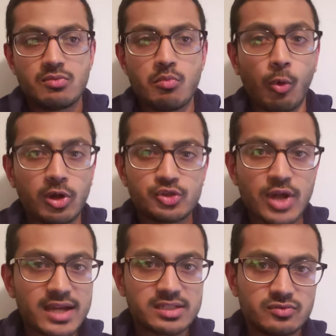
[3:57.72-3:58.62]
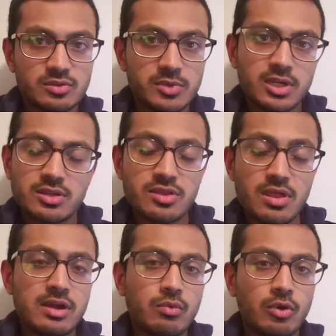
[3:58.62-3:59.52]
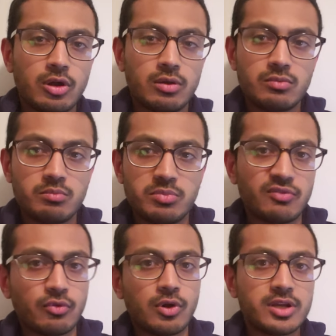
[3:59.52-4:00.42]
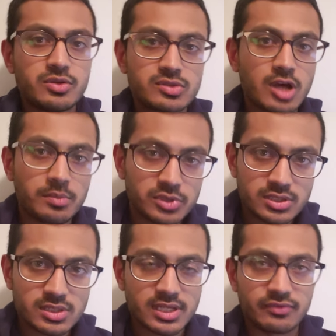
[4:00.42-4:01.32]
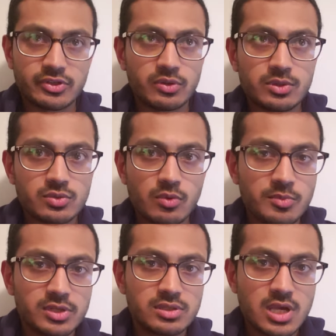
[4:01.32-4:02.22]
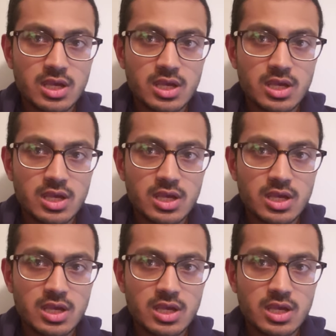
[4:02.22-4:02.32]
more attractive to me than they were before I used copulins. Like, if there was a woman